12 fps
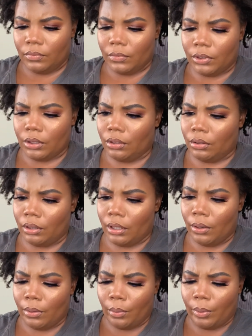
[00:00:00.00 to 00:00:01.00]
Just gonna
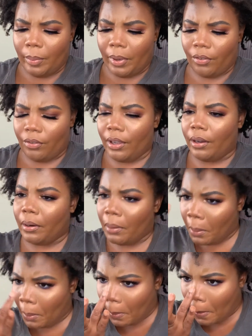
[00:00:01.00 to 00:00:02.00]
go in with my finger.
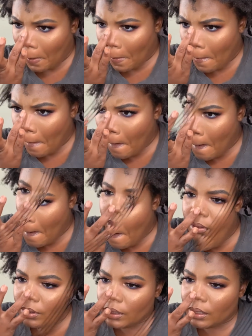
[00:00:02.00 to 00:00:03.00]

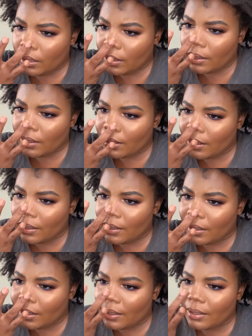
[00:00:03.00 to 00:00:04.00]
Oh
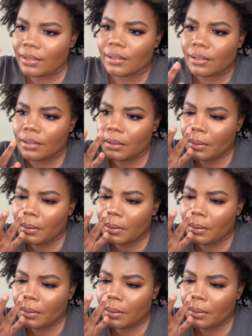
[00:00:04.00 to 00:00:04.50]
yes.